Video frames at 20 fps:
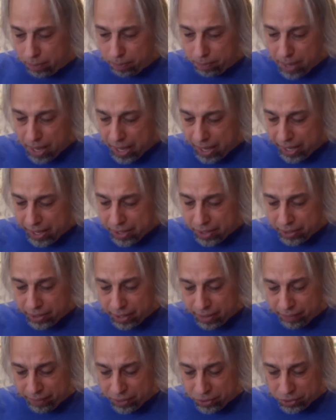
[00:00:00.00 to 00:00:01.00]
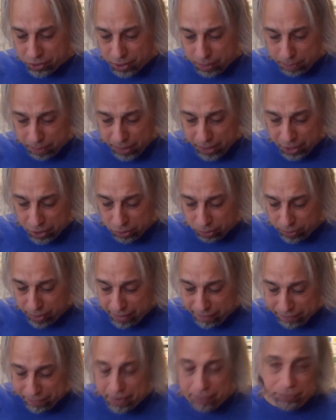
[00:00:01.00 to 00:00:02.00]
mind giving somebody
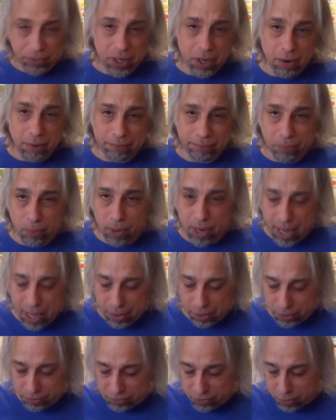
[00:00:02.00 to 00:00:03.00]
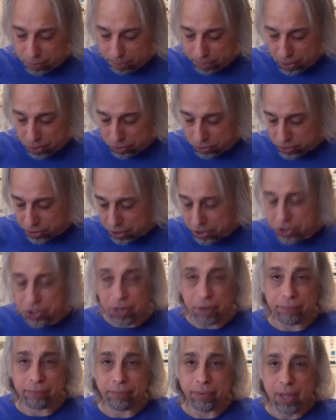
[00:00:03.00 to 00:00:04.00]
$3.50 or $4 for postage
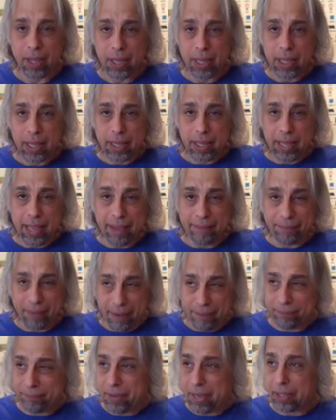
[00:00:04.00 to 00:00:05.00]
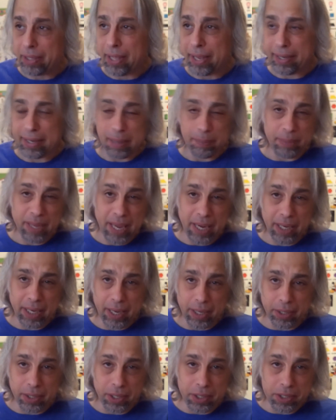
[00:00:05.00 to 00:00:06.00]
if I feel like I'm getting
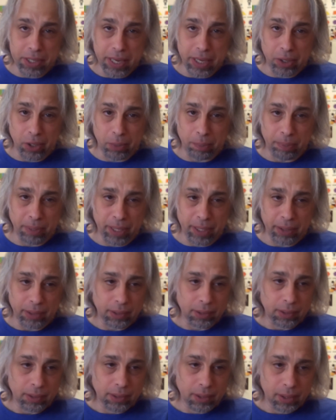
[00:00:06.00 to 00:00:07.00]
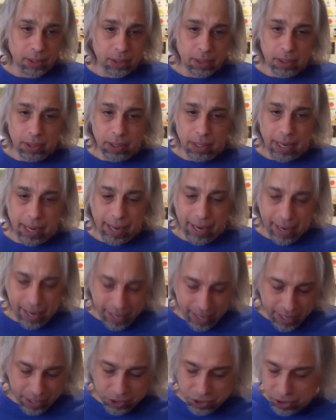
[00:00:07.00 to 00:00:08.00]
a good deal, but
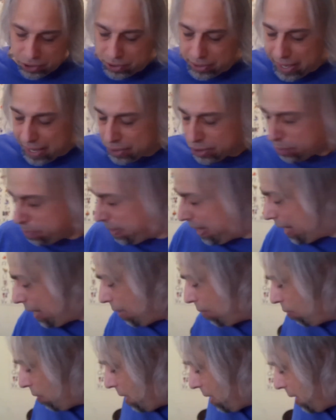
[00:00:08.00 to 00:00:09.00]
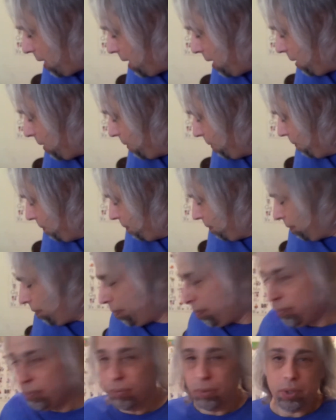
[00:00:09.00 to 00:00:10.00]
it just gets me when
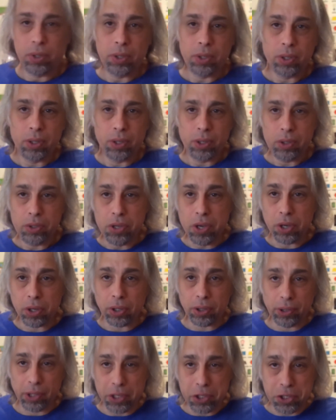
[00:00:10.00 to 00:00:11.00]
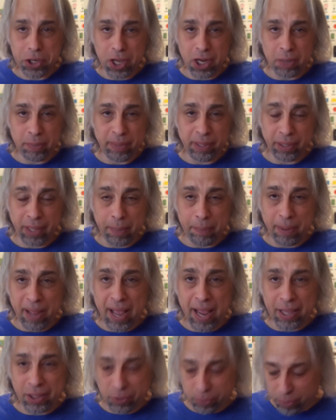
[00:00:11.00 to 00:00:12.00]
you could legitimately
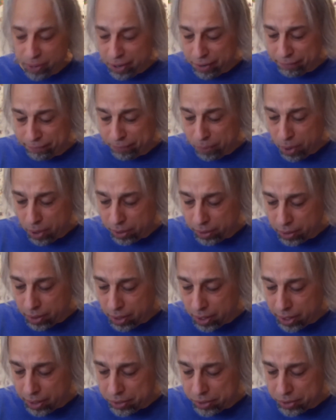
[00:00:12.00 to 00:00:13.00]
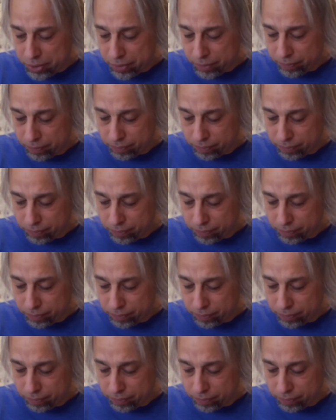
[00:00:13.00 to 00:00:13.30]
buy 3 or 4 cards,